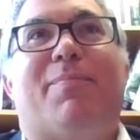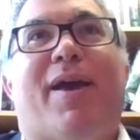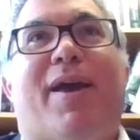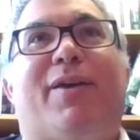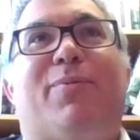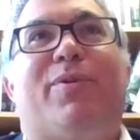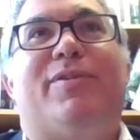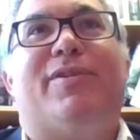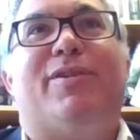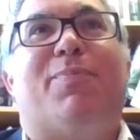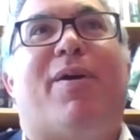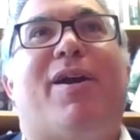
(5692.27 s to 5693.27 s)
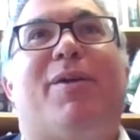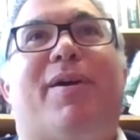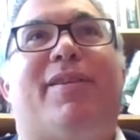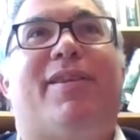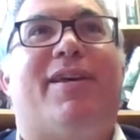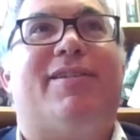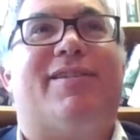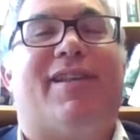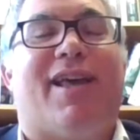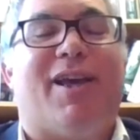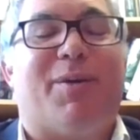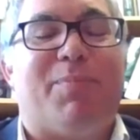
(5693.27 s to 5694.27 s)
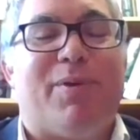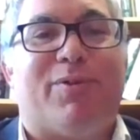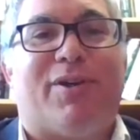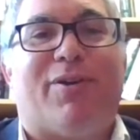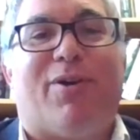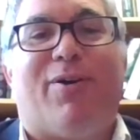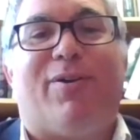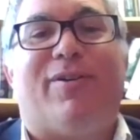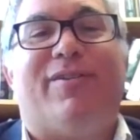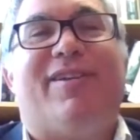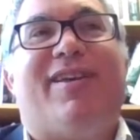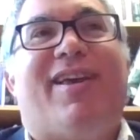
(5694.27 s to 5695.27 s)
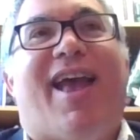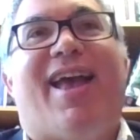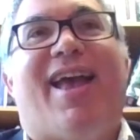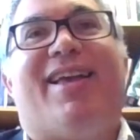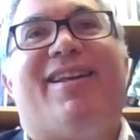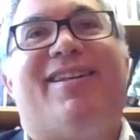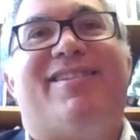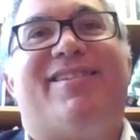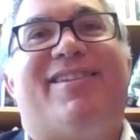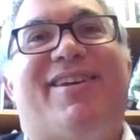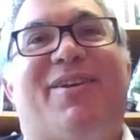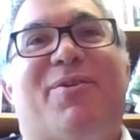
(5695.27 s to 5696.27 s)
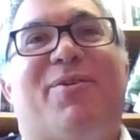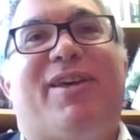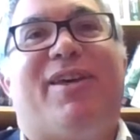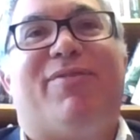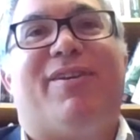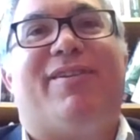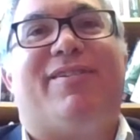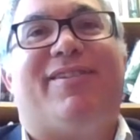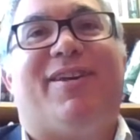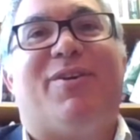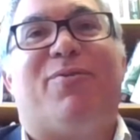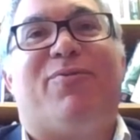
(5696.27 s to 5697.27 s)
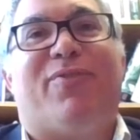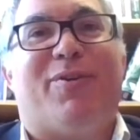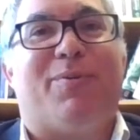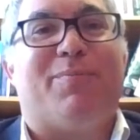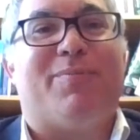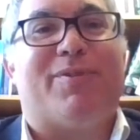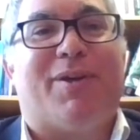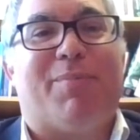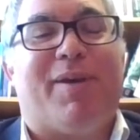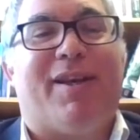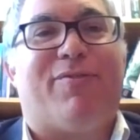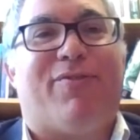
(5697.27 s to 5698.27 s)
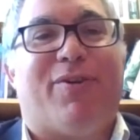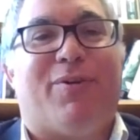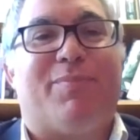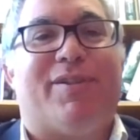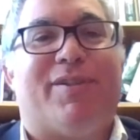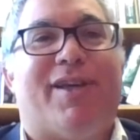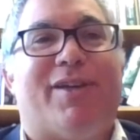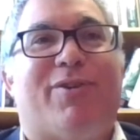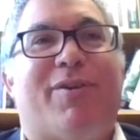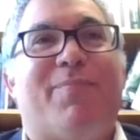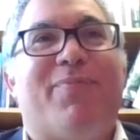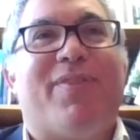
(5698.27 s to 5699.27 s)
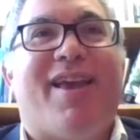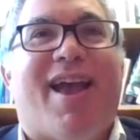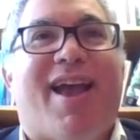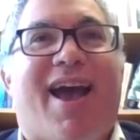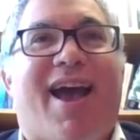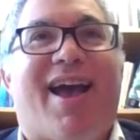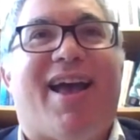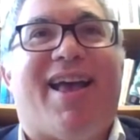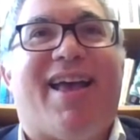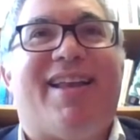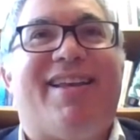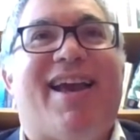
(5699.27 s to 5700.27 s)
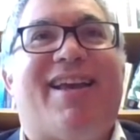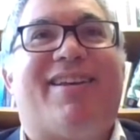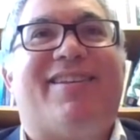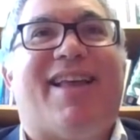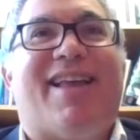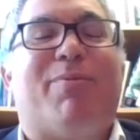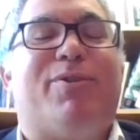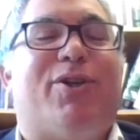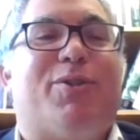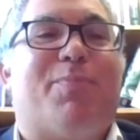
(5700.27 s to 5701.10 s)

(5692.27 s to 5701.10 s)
Beckett was inspired by things like music hall and, you know, even, you know, films, comedic films, etc. And yet that was